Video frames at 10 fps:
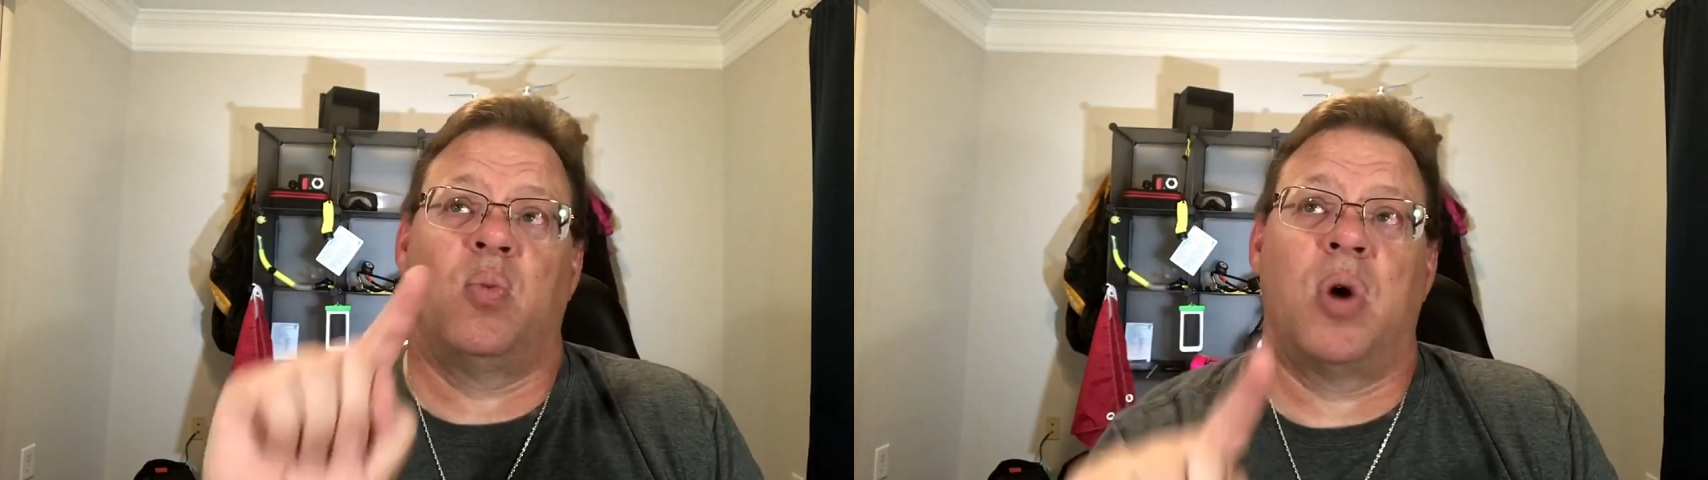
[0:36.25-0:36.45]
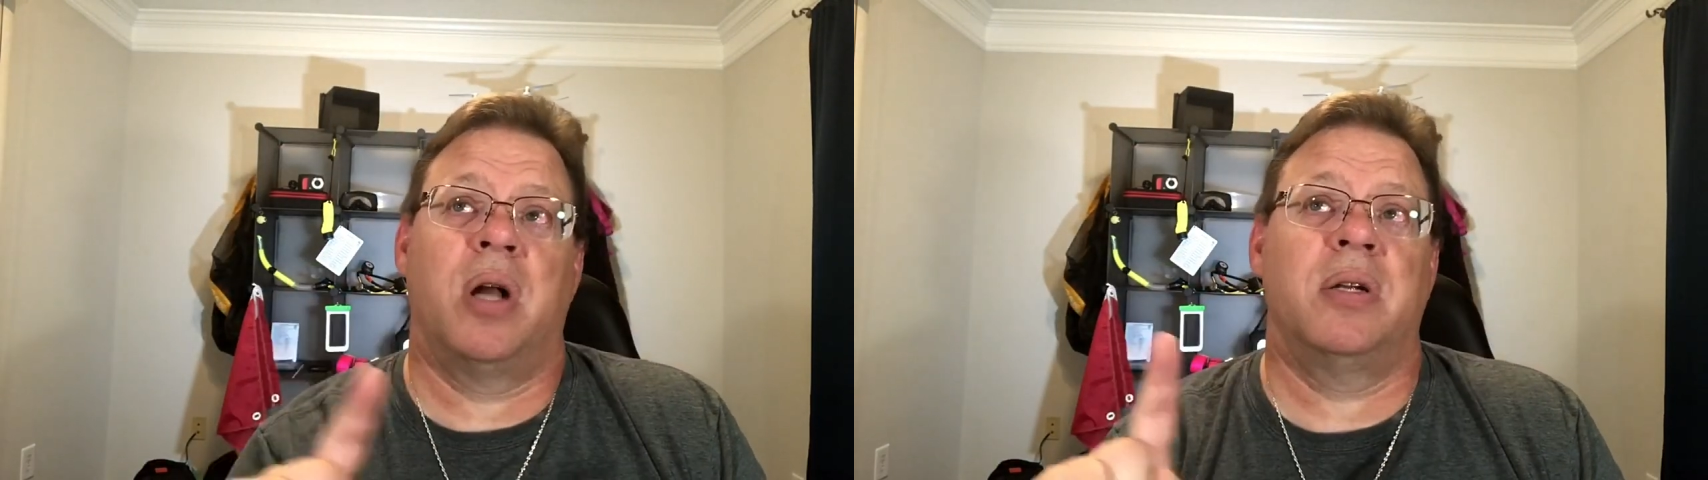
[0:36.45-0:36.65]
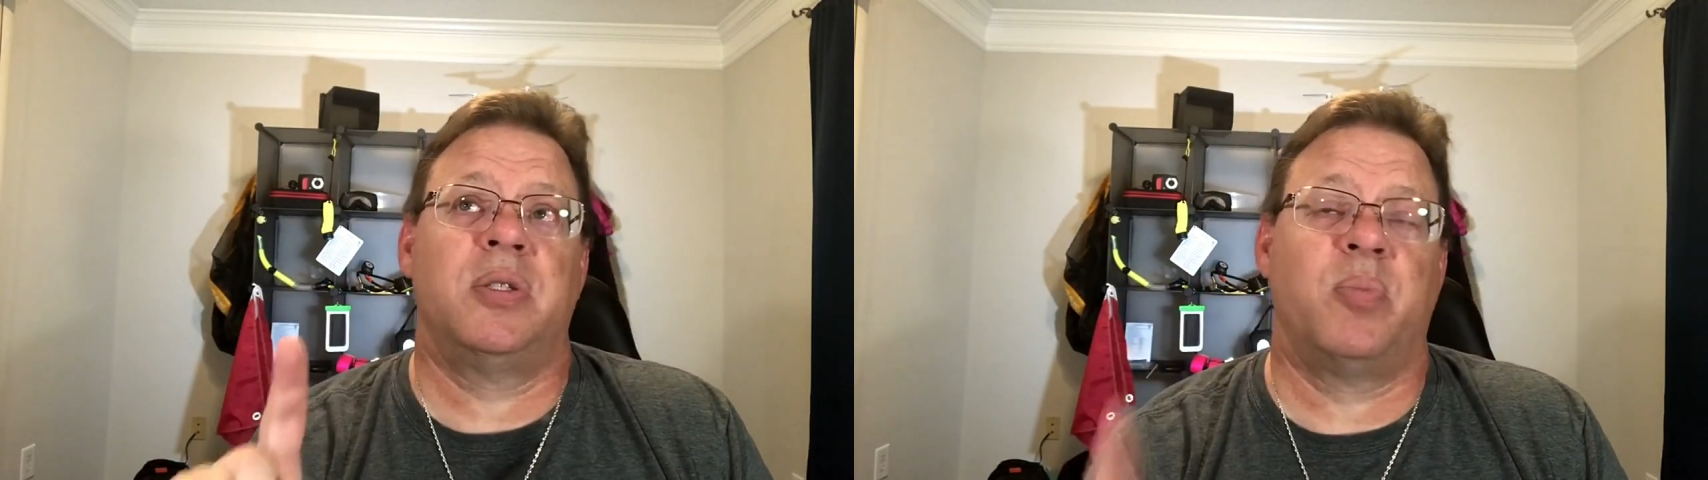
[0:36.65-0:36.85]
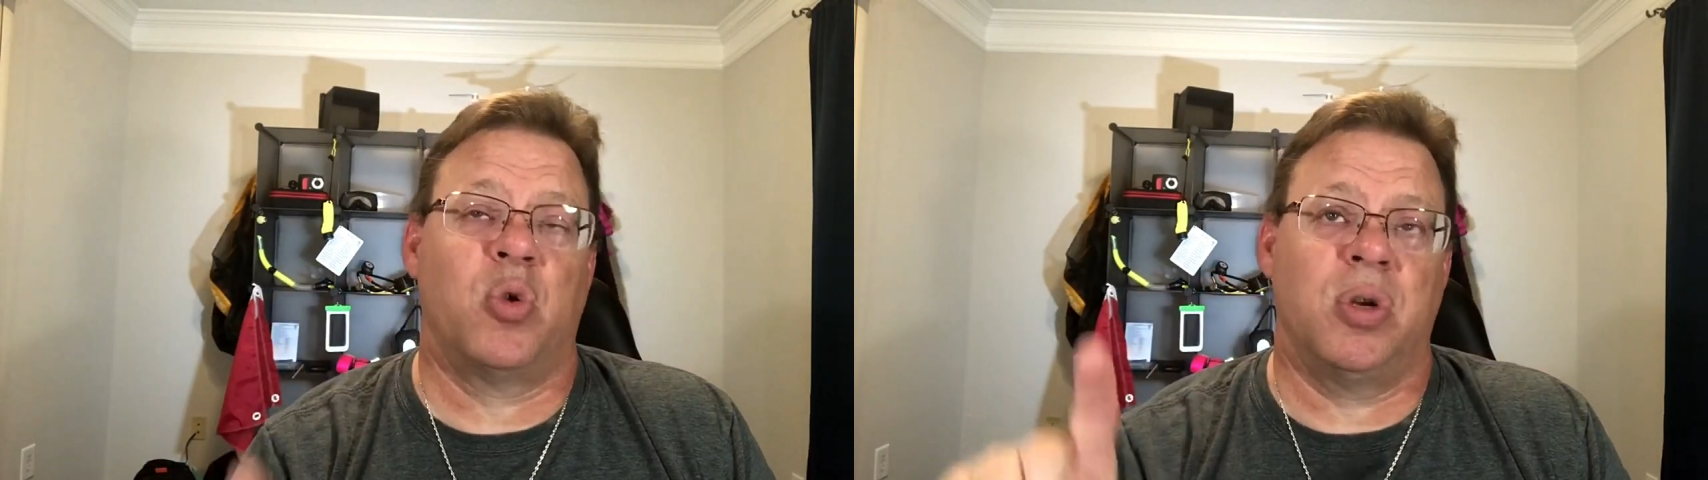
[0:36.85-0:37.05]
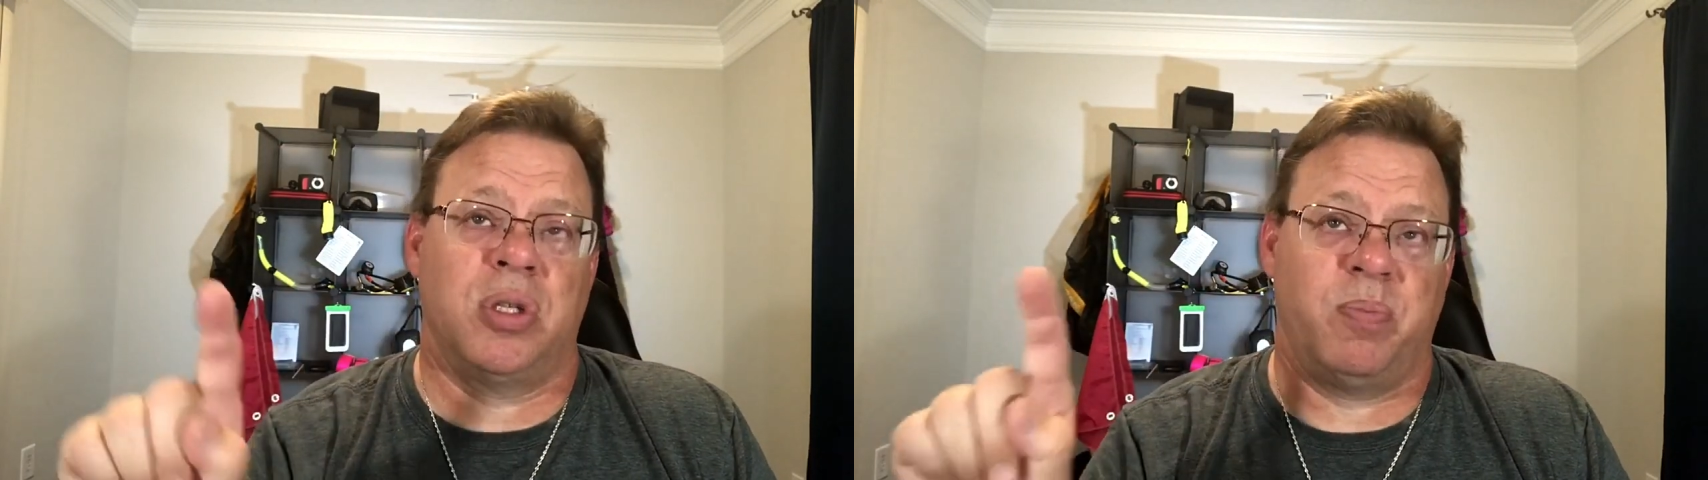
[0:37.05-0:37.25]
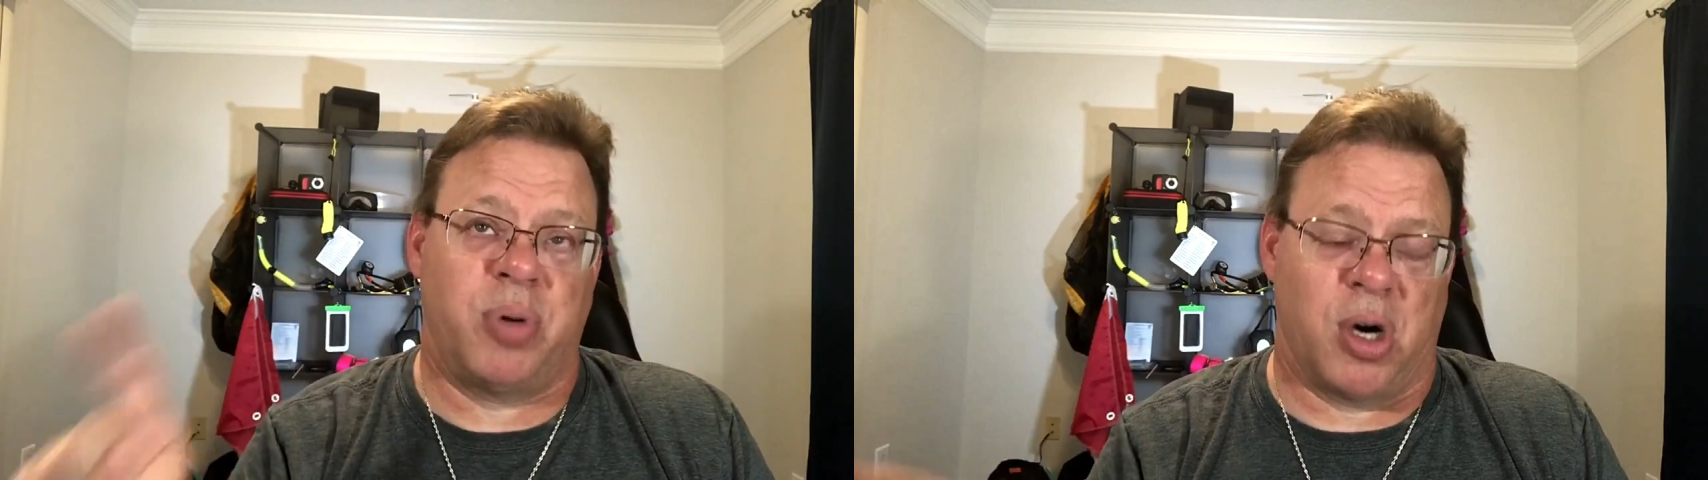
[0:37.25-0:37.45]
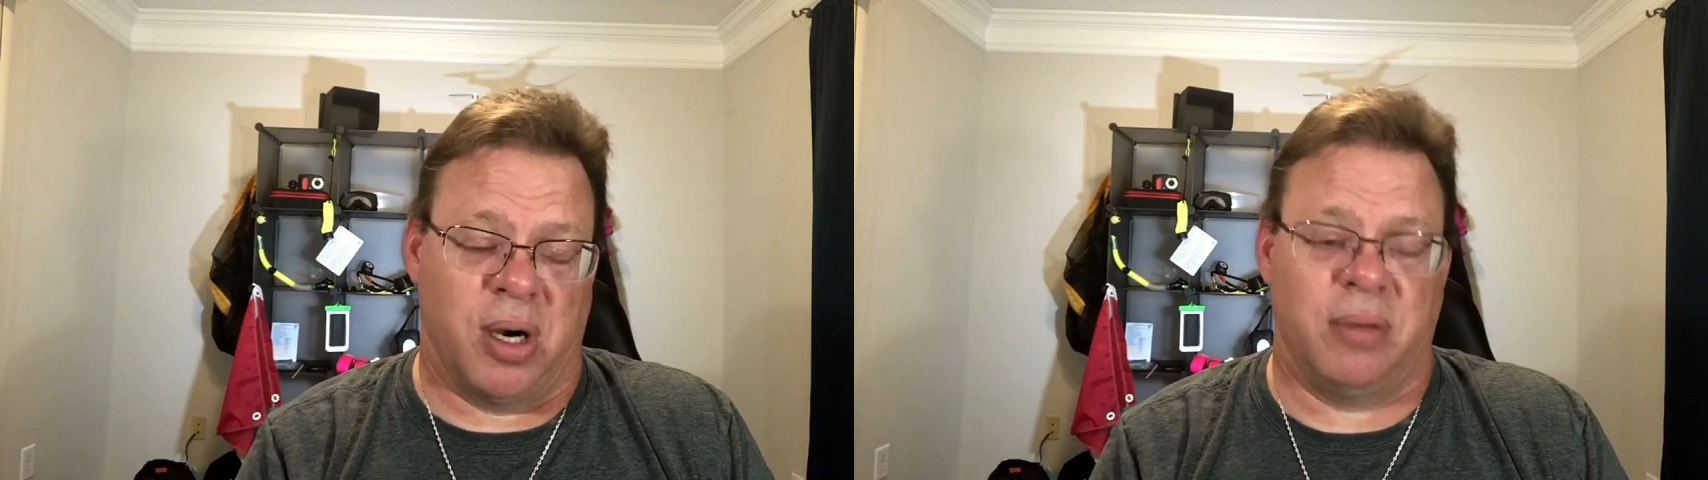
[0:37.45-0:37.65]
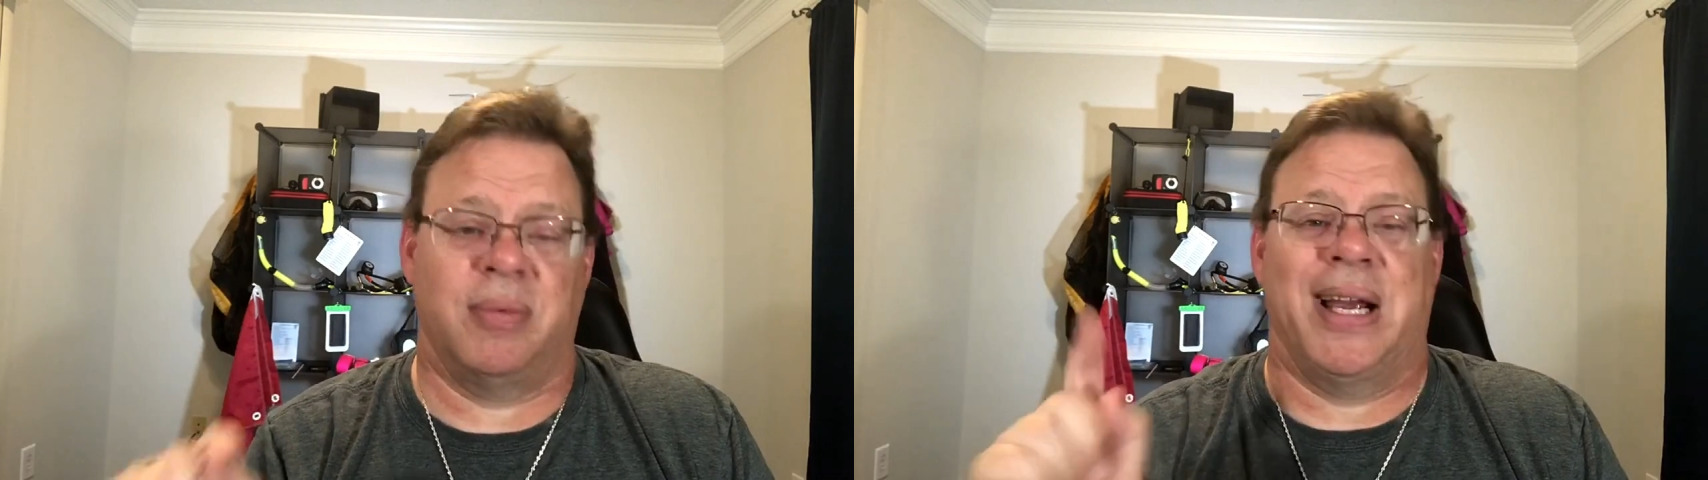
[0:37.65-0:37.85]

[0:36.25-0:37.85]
Water Sports Park.